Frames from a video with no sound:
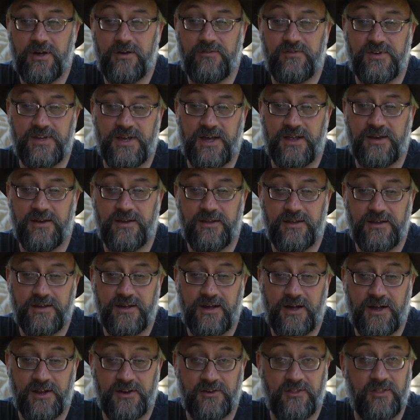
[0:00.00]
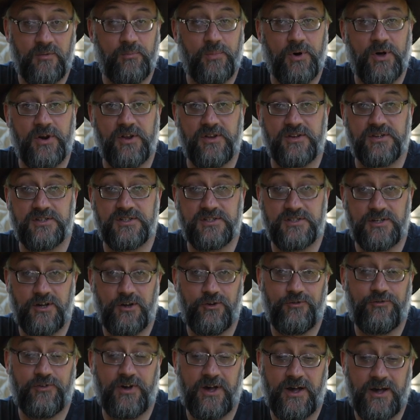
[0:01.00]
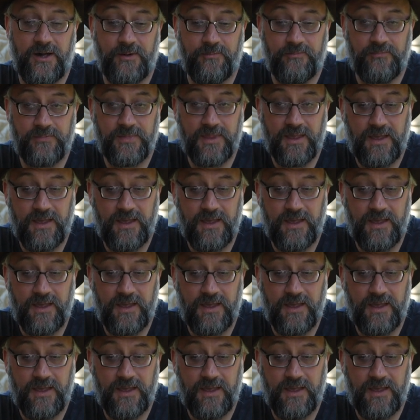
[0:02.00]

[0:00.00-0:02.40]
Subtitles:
I've done under the bonnet so far.